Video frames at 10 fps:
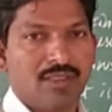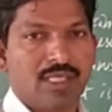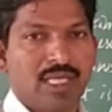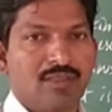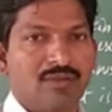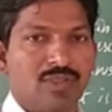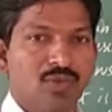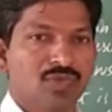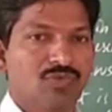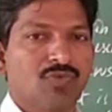They can
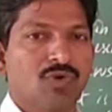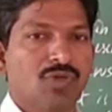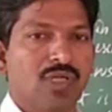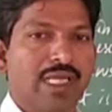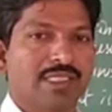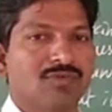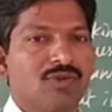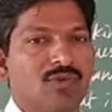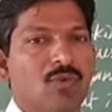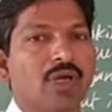use four legs
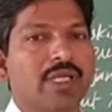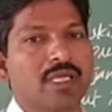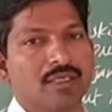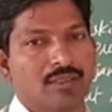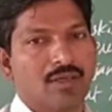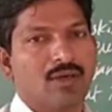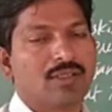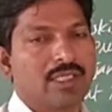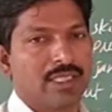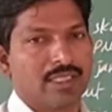for walking or
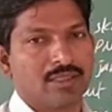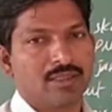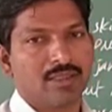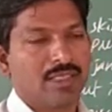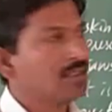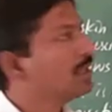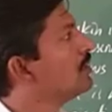running, right.